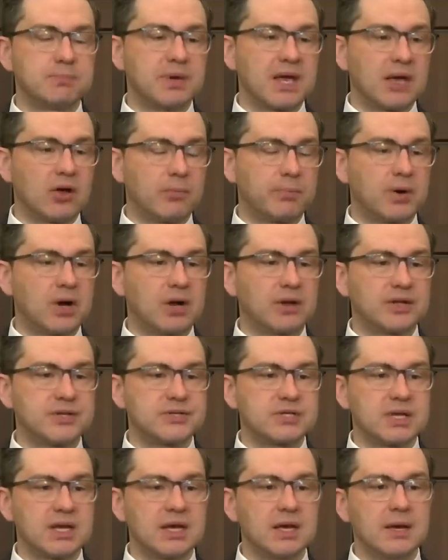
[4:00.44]
bail
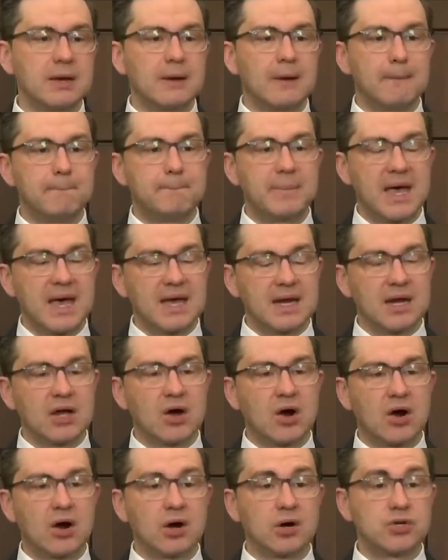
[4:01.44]
policy, banning
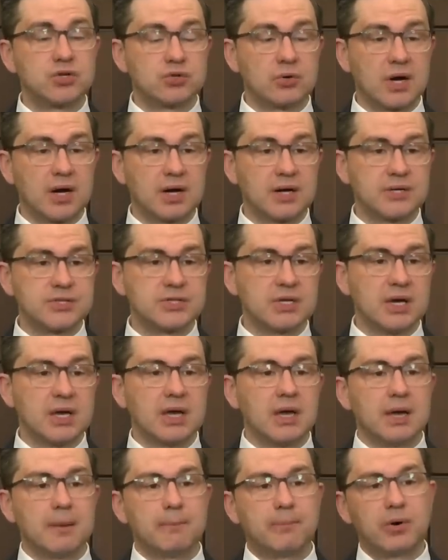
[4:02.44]
hard drugs,
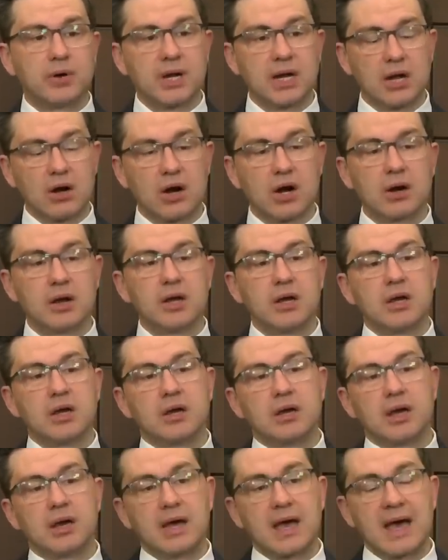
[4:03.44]
putting our
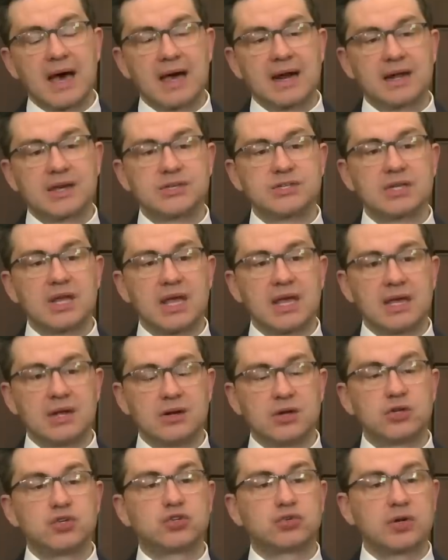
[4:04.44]
addicts
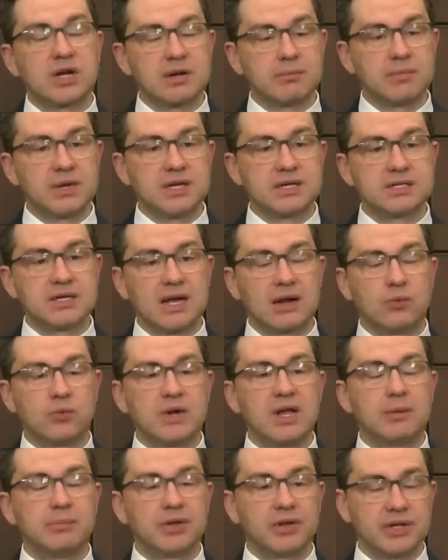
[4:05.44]
in treatment and
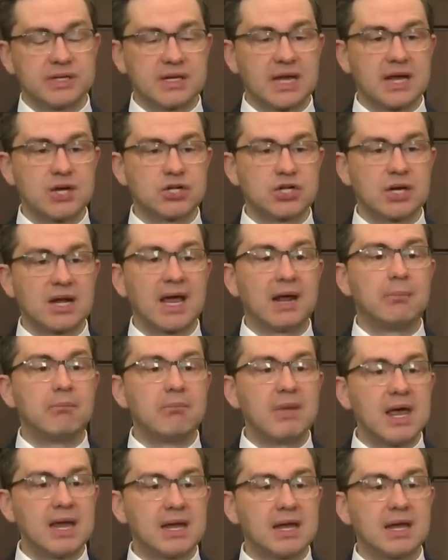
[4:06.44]
rehabilitation
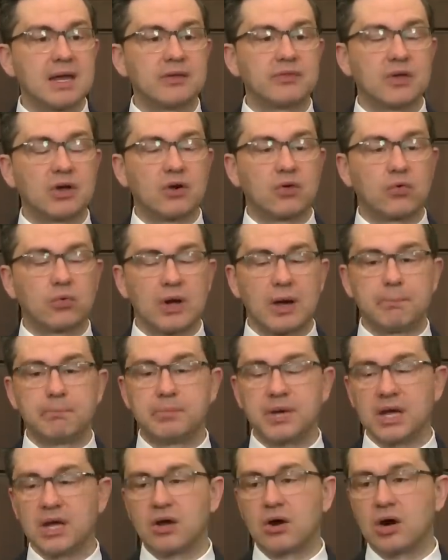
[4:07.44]
and making the
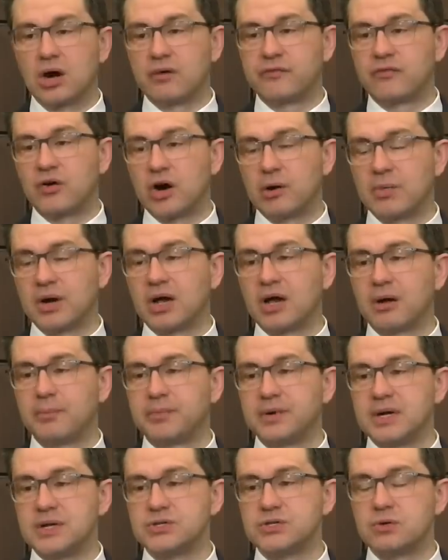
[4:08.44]
corrupt big pharma
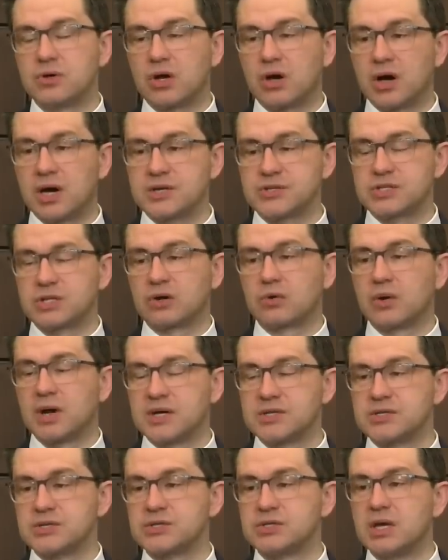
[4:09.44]
companies who caused the
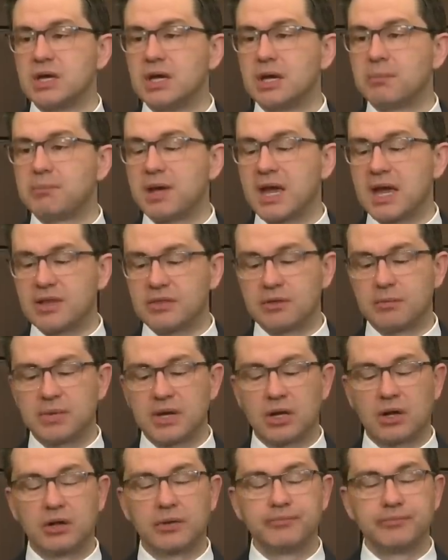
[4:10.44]
crisis pay the
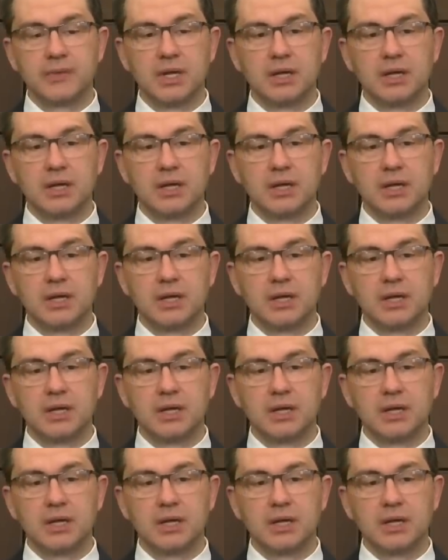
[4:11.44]
bill.